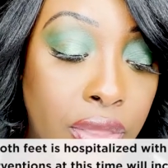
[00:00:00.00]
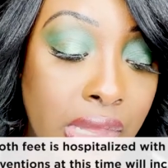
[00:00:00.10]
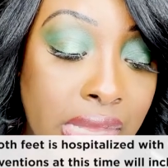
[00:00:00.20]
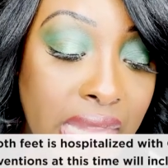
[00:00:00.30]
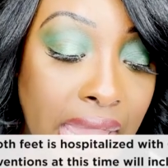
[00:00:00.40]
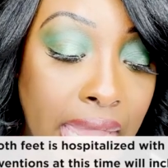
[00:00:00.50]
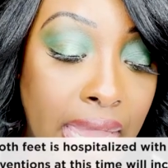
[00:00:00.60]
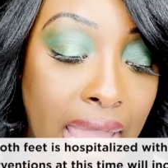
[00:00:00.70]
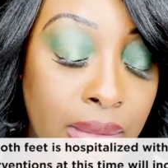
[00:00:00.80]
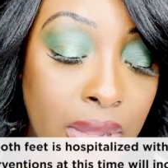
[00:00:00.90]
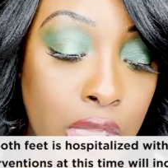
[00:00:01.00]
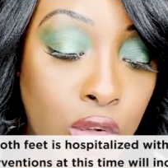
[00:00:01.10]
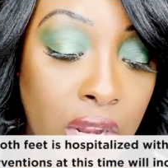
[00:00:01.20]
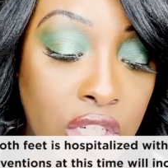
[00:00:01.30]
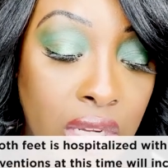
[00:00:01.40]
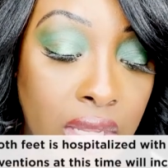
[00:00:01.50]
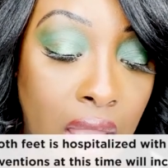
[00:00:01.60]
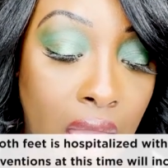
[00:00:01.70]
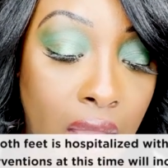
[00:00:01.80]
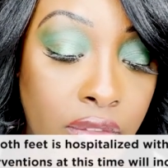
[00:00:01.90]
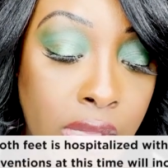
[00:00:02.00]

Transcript: C, administration of